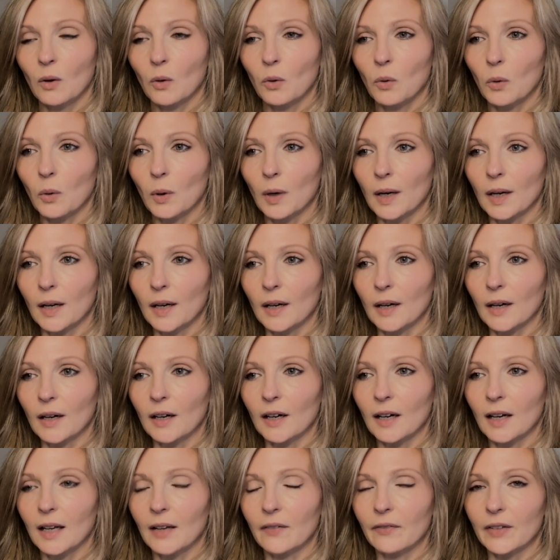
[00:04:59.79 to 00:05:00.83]

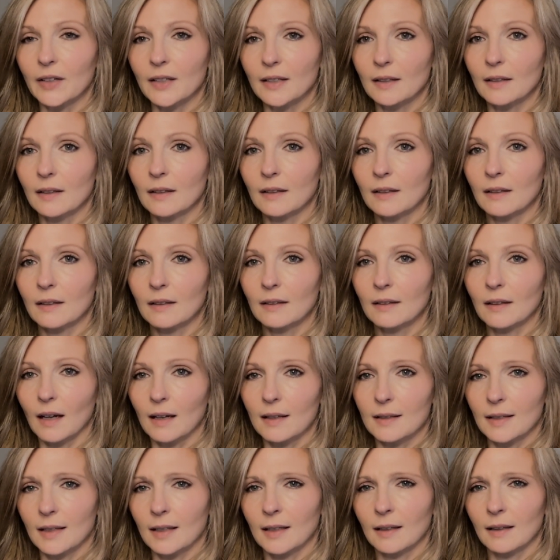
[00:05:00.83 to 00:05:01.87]
or if it
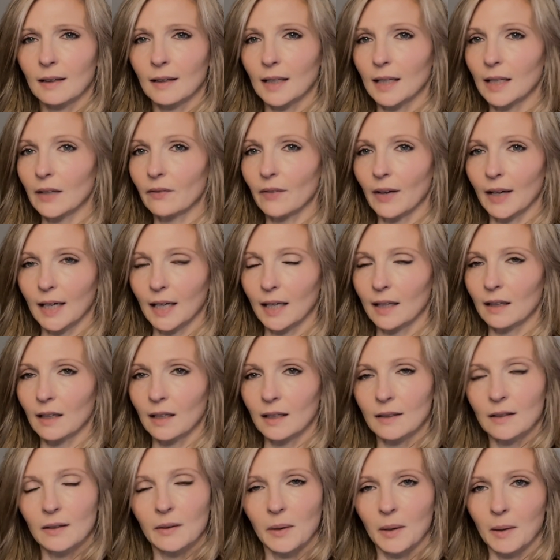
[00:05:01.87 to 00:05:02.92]
doesn't leave
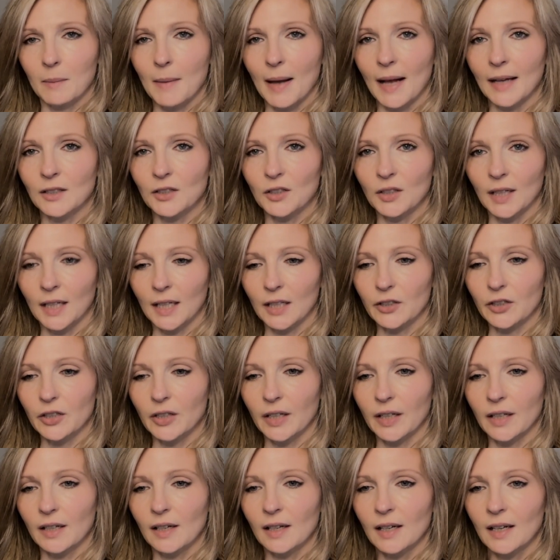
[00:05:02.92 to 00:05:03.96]
anything to the
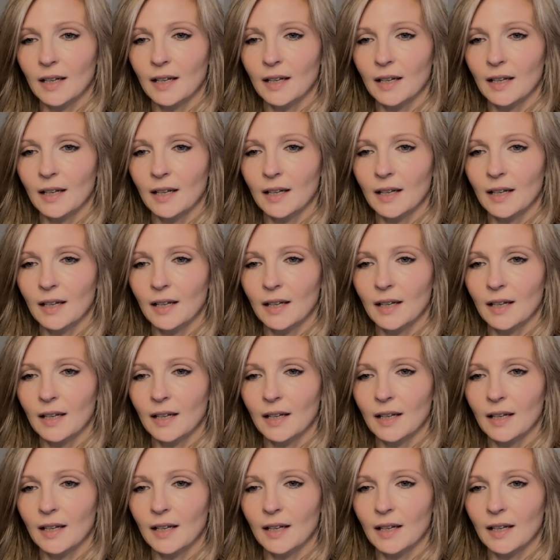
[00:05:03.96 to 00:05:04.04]
imagination,